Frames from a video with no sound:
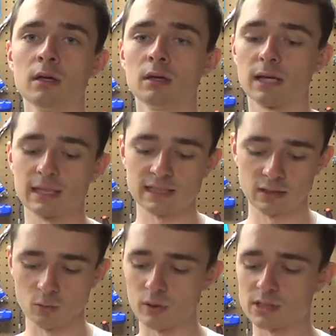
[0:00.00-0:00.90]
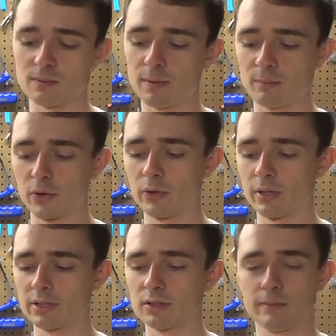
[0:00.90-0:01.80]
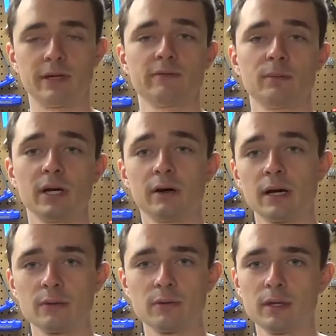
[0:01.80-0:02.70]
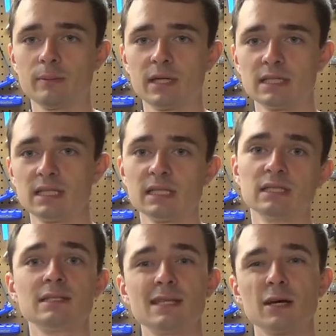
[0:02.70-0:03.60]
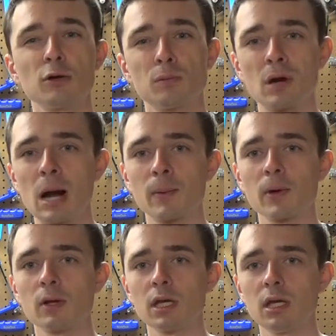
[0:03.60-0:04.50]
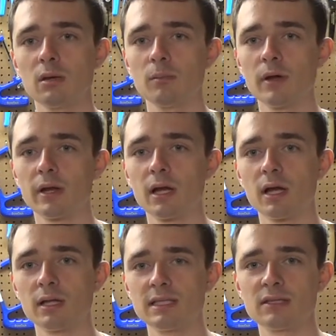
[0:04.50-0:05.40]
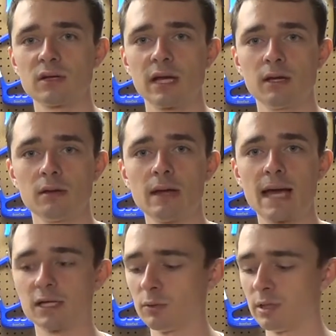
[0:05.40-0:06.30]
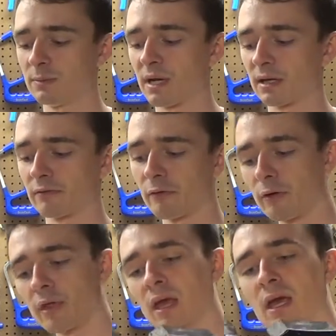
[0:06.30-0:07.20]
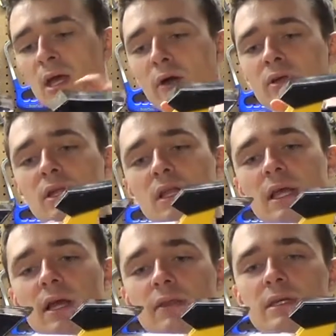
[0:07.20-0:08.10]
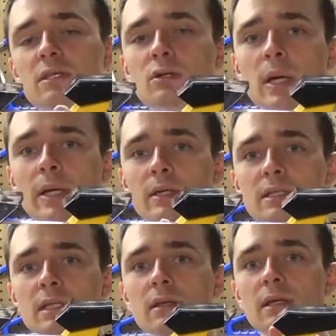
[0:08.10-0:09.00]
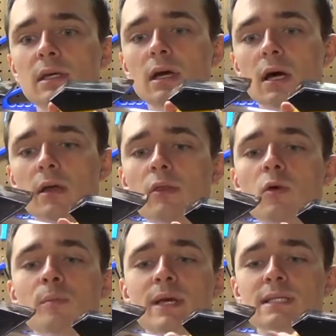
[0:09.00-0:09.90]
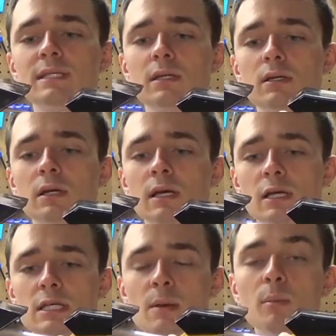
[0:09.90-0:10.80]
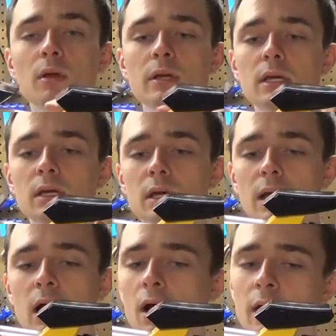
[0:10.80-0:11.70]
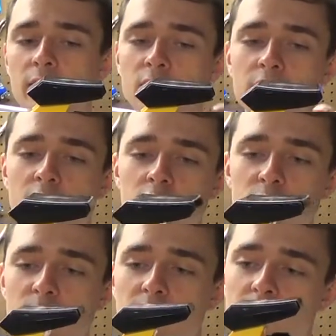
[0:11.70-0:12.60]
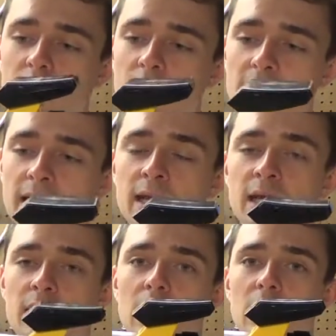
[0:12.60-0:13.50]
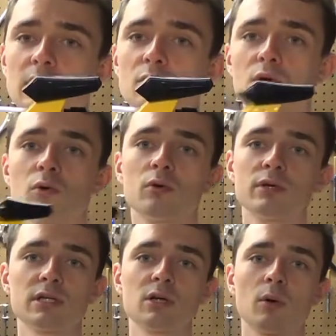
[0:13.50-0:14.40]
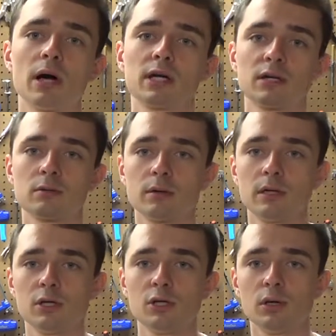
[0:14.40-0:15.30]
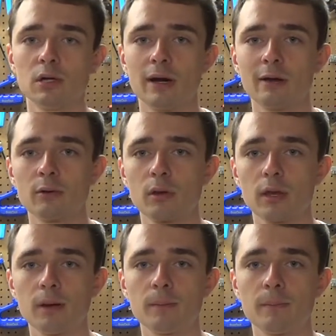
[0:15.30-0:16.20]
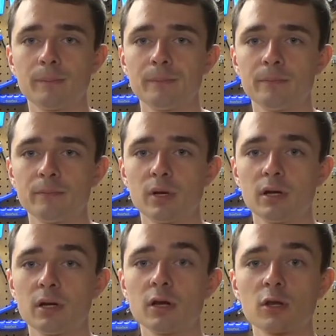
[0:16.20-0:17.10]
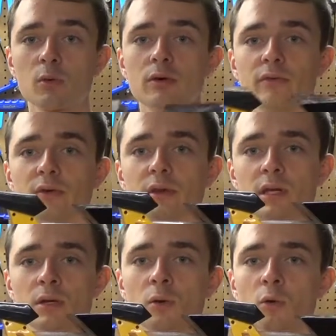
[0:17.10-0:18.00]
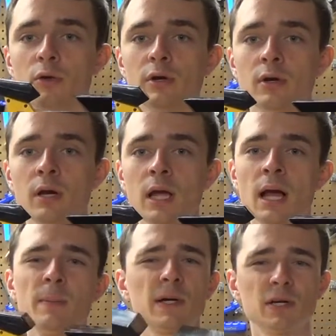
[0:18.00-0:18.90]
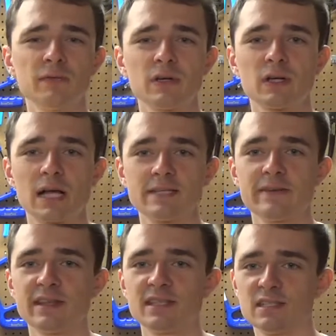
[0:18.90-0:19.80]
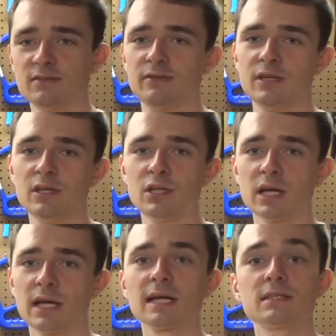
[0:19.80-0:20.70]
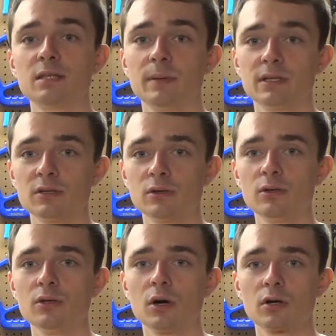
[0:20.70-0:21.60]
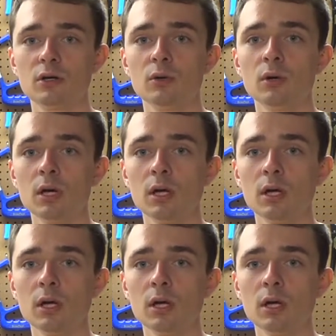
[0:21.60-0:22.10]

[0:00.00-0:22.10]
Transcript: Like I said, the one's a bit broken, so I'm going to have to play around with it because it doesn't cycle properly, but it still kind of actuates back and forth. I really like on these 2 how you can see the whole piston assembly and return spring and all that. It's sort of cool just to watch when you're shooting around with it. But another one for the older, I'm not sure if you can classify this as vintage yet, I guess it depends on who you talk to.